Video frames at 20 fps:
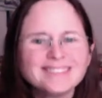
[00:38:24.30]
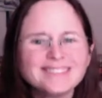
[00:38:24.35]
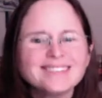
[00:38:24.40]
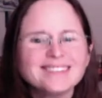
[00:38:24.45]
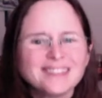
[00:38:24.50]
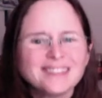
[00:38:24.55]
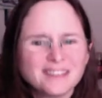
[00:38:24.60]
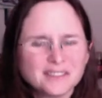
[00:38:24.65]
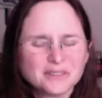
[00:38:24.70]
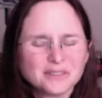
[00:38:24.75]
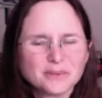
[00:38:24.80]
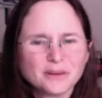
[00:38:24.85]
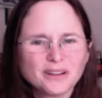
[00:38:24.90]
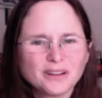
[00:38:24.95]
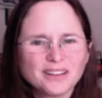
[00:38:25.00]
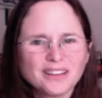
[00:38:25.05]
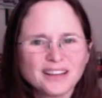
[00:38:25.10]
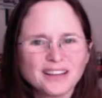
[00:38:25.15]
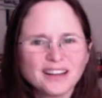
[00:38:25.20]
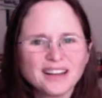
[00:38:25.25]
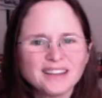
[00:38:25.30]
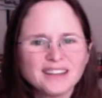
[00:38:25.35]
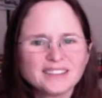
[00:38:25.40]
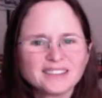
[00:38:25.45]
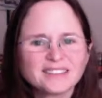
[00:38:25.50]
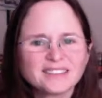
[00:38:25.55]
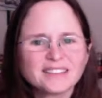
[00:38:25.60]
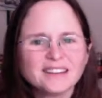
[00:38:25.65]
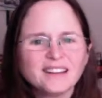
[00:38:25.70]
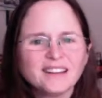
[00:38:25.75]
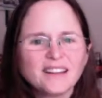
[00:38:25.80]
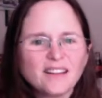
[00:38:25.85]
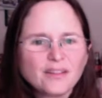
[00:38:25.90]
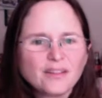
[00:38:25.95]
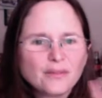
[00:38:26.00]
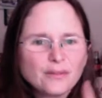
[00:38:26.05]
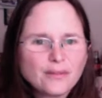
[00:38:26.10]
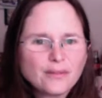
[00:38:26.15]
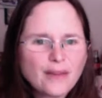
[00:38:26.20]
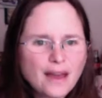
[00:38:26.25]
as well as
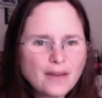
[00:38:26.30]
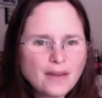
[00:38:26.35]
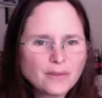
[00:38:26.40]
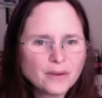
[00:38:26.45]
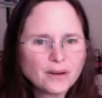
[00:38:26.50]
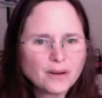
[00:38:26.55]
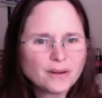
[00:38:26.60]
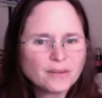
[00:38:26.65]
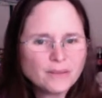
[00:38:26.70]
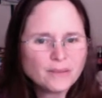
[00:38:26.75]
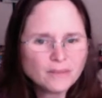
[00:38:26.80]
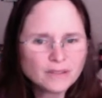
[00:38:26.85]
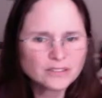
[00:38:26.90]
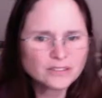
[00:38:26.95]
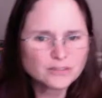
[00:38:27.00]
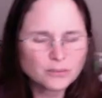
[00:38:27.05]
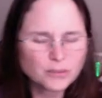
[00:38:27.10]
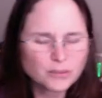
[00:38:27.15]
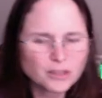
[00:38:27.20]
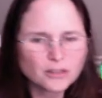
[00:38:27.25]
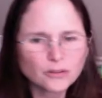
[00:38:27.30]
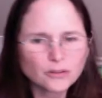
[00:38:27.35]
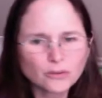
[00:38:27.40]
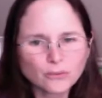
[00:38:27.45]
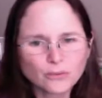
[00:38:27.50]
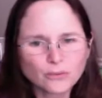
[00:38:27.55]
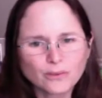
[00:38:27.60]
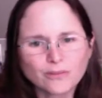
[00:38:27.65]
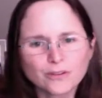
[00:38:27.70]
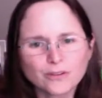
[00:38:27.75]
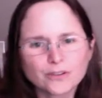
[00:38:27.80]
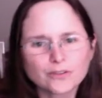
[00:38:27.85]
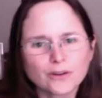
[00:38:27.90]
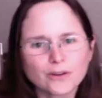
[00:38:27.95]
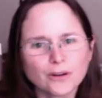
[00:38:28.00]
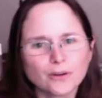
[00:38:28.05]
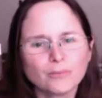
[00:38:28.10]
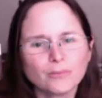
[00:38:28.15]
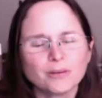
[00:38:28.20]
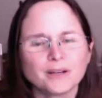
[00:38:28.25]
that one was from the Little River
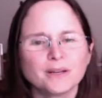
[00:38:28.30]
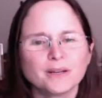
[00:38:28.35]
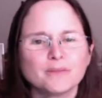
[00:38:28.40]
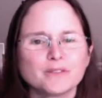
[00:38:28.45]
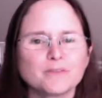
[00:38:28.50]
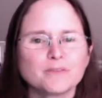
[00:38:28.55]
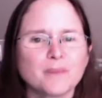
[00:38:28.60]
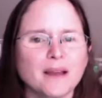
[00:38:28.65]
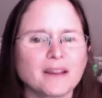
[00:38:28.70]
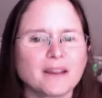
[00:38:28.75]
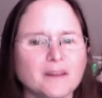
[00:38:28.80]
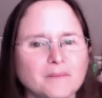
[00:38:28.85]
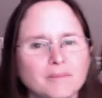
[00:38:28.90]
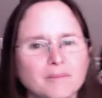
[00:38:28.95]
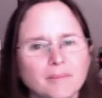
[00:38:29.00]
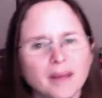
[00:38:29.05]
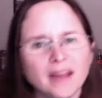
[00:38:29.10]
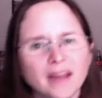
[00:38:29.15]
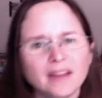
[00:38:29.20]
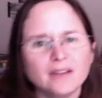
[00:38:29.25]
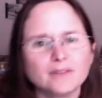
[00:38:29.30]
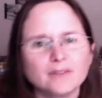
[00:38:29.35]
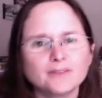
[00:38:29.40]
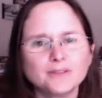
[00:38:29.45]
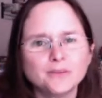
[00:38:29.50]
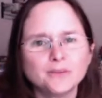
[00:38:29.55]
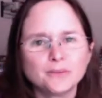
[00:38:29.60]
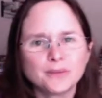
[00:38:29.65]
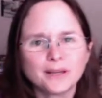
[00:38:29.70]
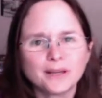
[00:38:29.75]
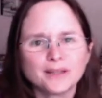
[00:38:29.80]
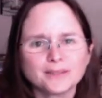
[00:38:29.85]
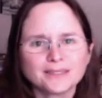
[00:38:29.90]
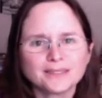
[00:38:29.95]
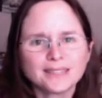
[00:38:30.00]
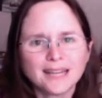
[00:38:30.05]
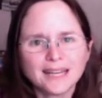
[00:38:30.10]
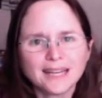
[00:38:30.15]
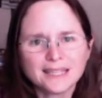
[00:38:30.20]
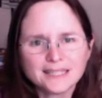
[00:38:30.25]
Trail, but it was back in May of
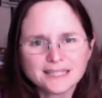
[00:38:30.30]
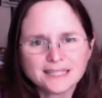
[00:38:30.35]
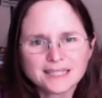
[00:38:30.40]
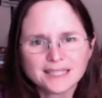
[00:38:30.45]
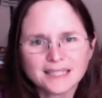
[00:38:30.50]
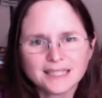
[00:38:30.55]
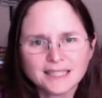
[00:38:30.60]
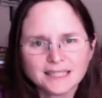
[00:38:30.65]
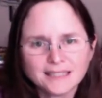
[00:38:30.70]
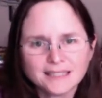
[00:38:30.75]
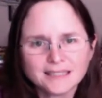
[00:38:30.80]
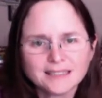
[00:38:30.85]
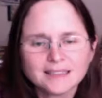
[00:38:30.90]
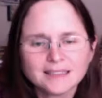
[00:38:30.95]
2018.